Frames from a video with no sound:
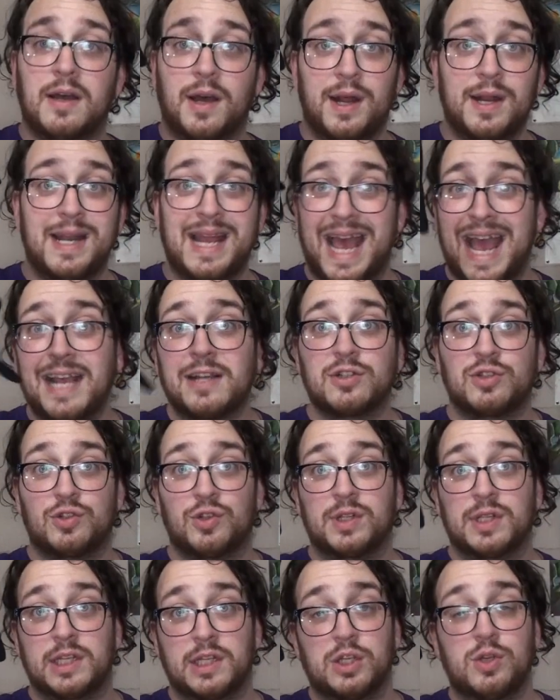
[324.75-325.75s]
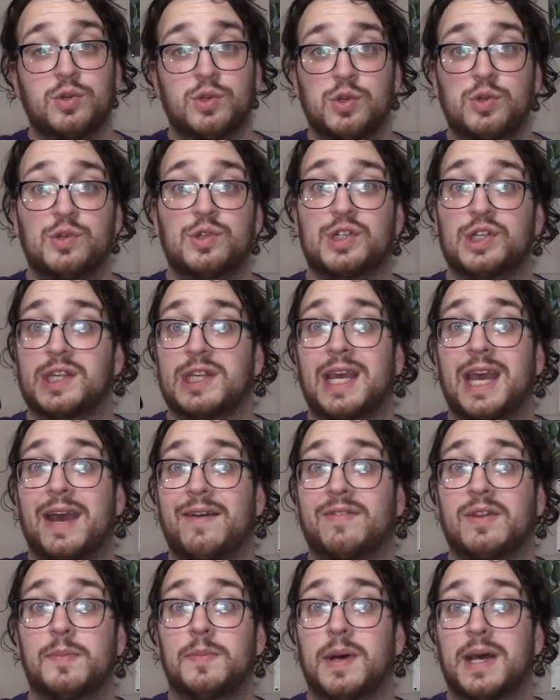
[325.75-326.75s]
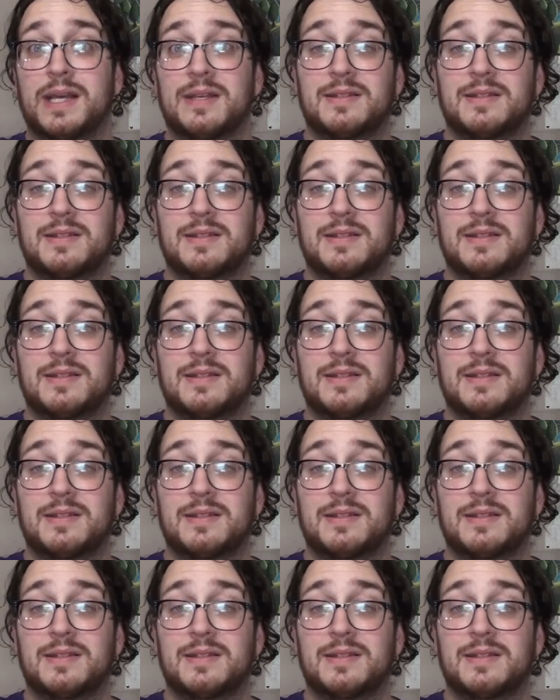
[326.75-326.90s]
an extra that you usually have to buy